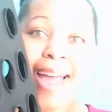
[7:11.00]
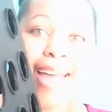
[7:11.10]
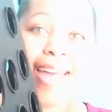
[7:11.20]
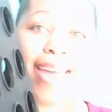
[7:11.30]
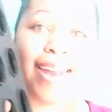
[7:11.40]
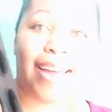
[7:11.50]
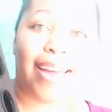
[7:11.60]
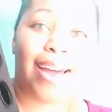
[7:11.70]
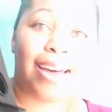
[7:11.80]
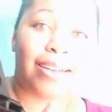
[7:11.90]
and I
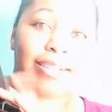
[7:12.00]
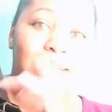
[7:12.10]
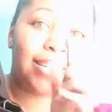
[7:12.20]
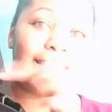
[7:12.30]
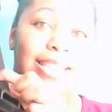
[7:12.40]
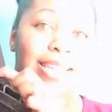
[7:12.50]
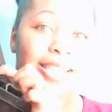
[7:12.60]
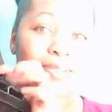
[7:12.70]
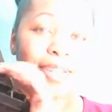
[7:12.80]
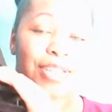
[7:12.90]
got
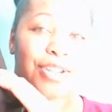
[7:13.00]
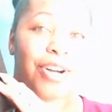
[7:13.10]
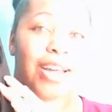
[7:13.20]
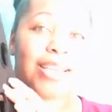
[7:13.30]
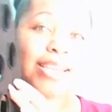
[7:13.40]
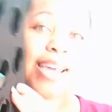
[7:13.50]
6 of these crates,